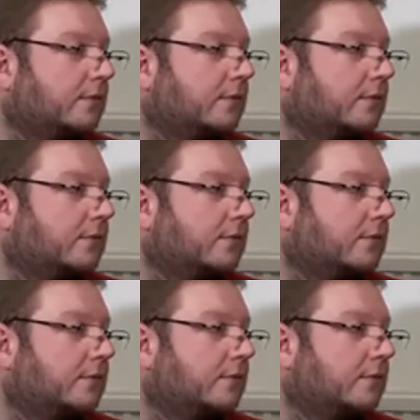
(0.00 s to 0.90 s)

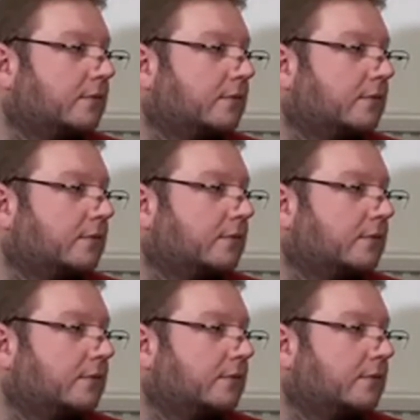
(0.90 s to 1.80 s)

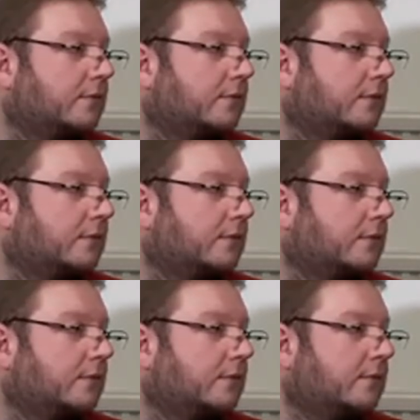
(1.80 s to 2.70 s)

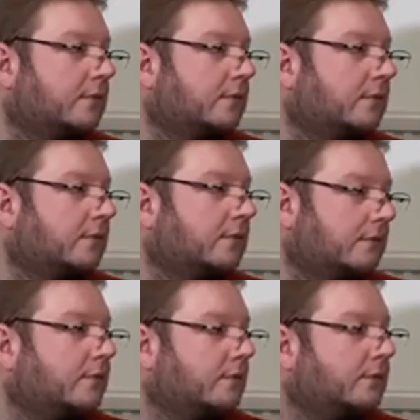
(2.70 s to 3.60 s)

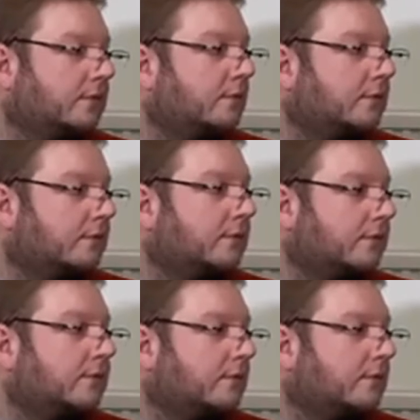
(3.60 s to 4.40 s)
(not speaking)